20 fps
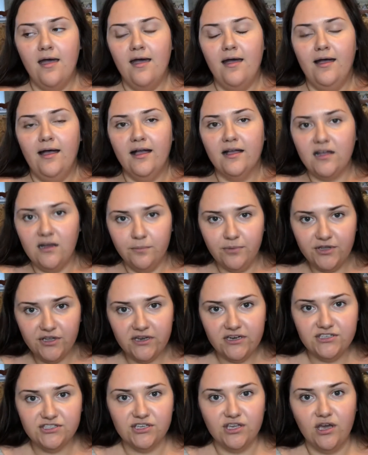A couple
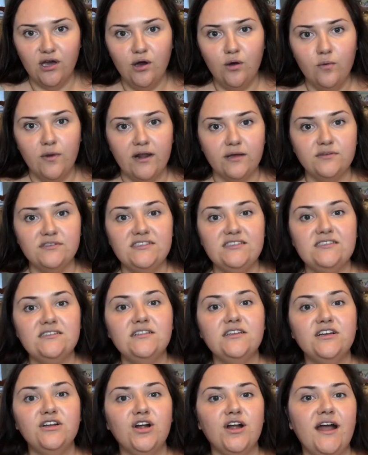years ago, when I was still
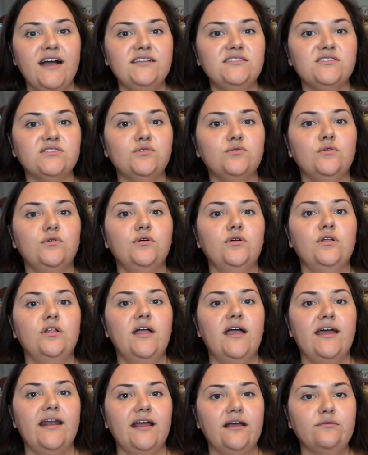in grad school
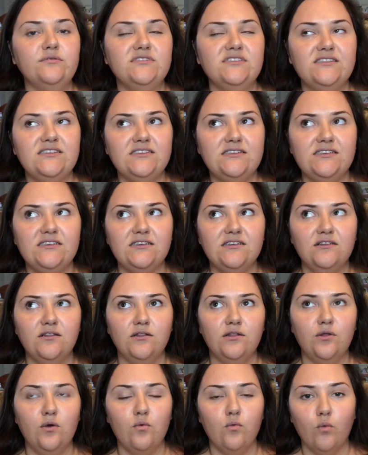and I was
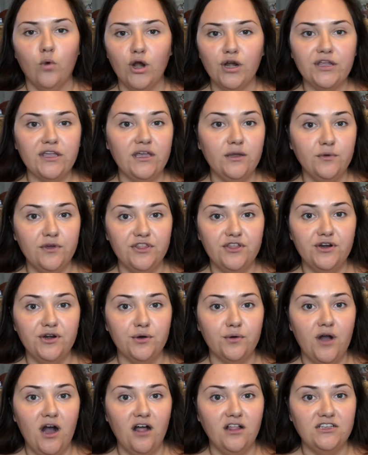still working with a
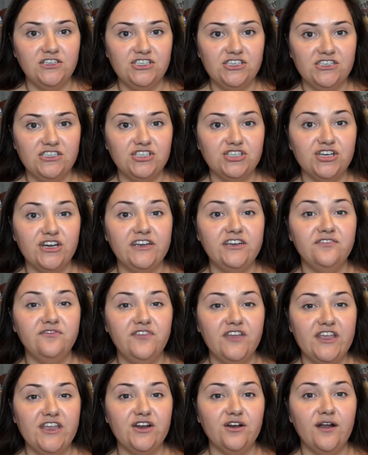neurologist trying to
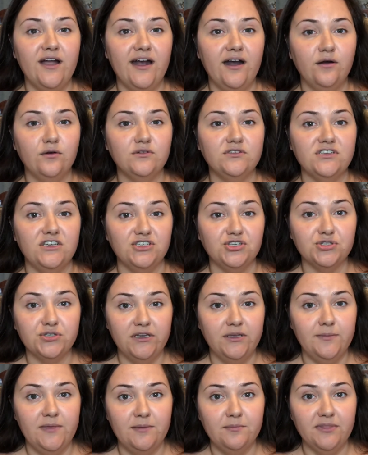figure out a
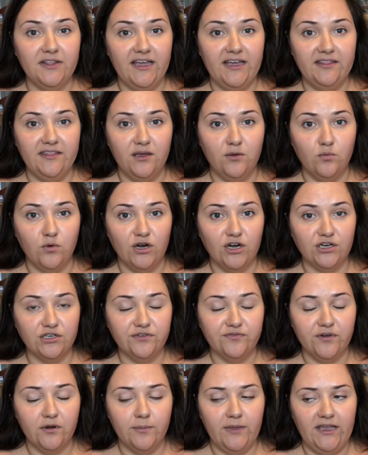treatment plan that worked
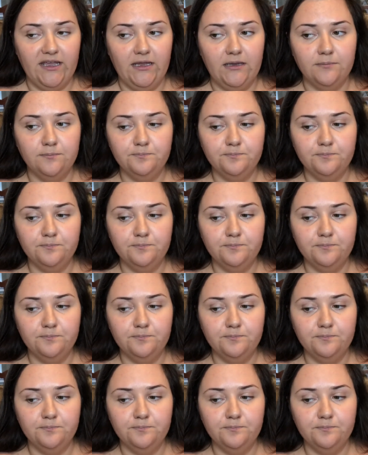for me,